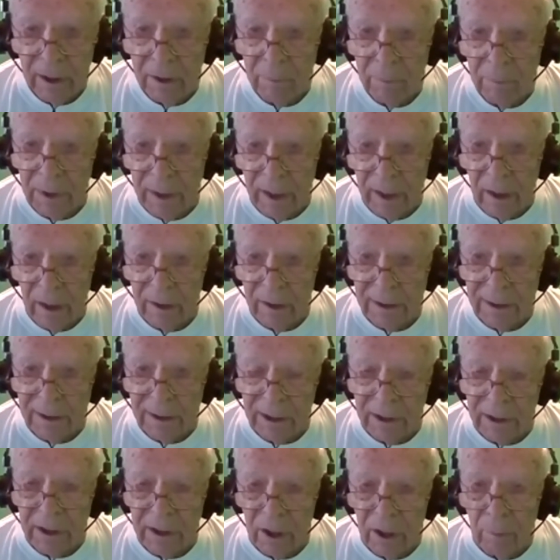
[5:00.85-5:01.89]
But Alex
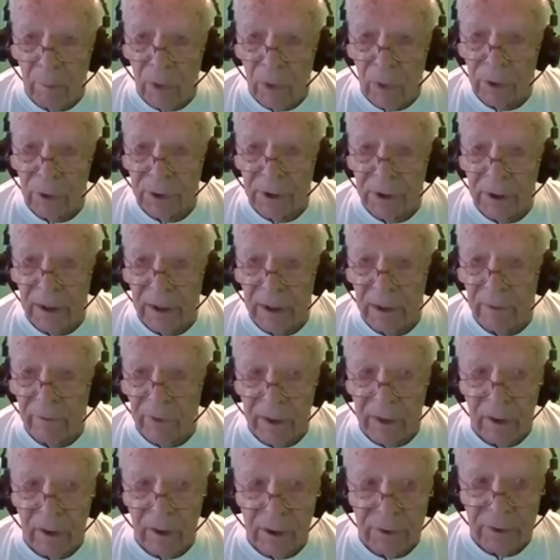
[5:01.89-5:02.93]
has done most of these
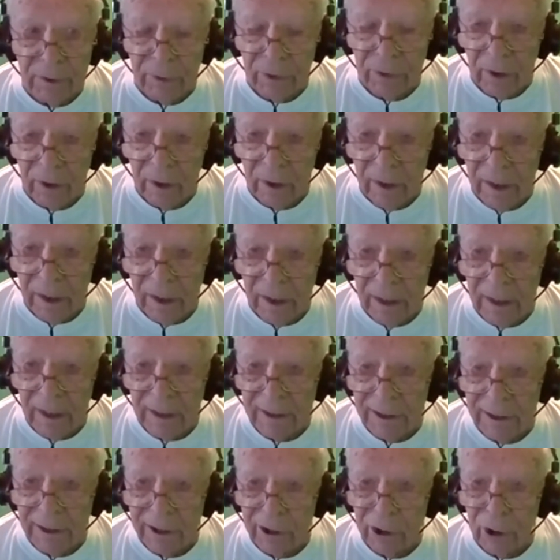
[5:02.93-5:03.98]
videos for the last
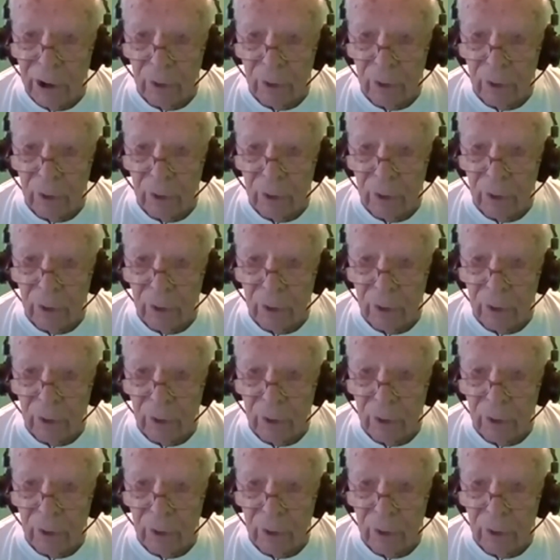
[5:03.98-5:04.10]
two or three